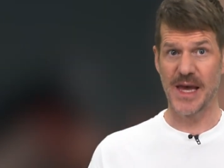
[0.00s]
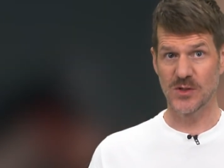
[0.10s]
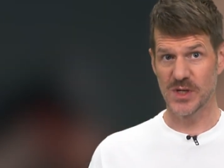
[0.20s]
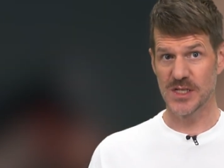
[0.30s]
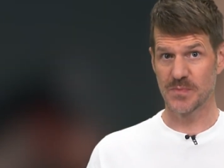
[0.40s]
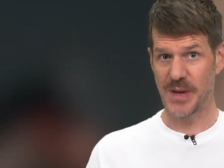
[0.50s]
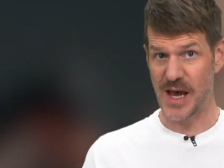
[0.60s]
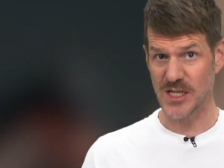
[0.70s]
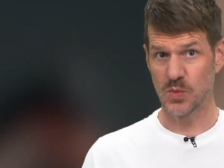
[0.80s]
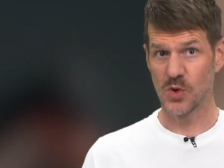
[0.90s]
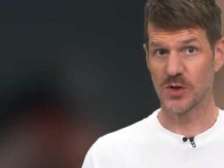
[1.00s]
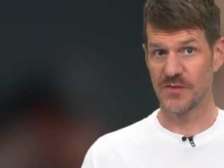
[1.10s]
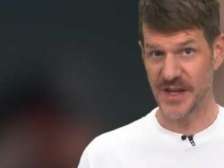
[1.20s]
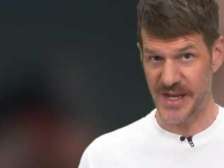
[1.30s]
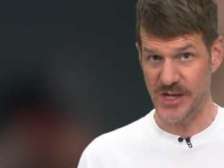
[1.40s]
address, password or
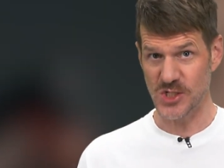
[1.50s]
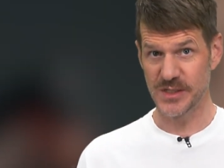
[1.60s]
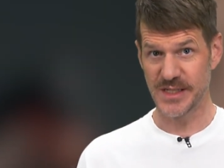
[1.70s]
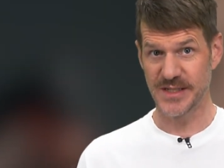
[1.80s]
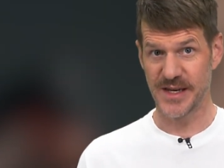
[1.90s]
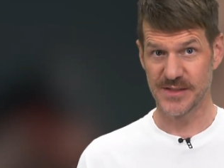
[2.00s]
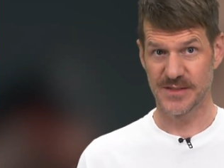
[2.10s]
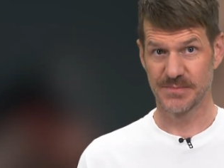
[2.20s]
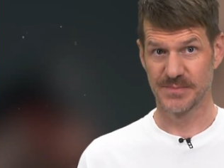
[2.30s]
financial details.